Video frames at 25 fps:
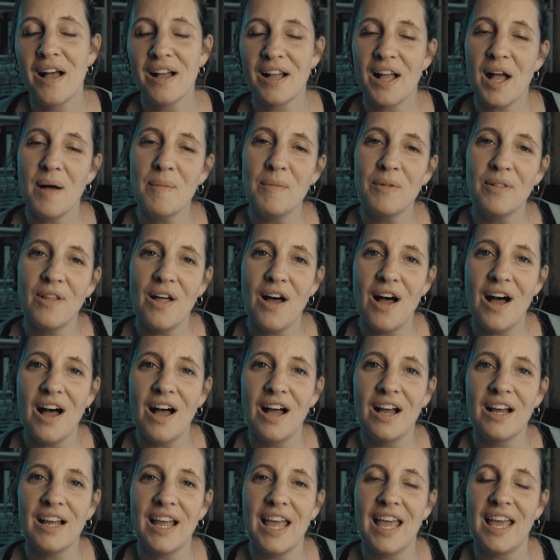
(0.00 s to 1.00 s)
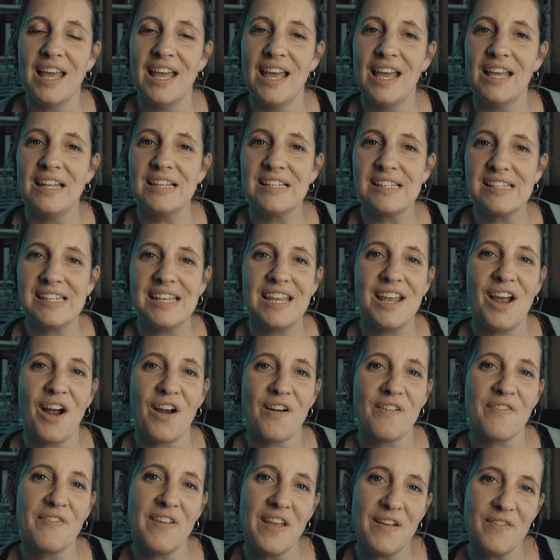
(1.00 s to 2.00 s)
come along and see
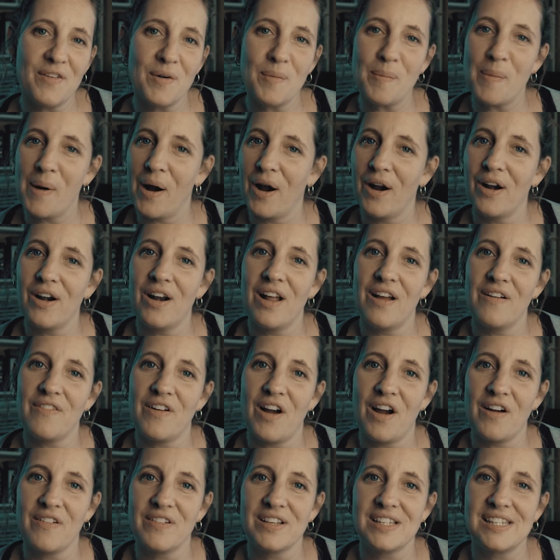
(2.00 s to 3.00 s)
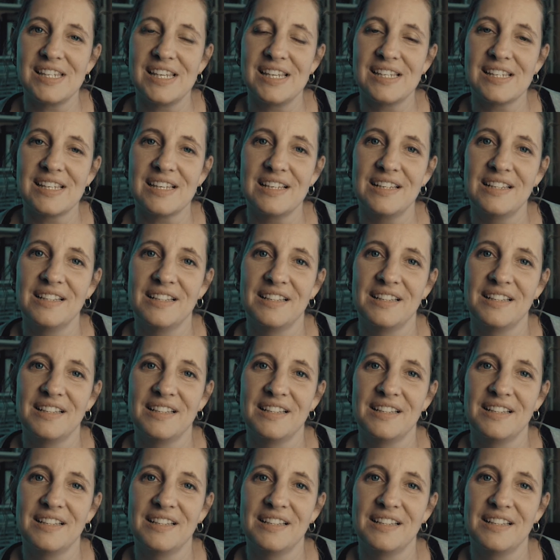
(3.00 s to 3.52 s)
our favorite part of harvest season.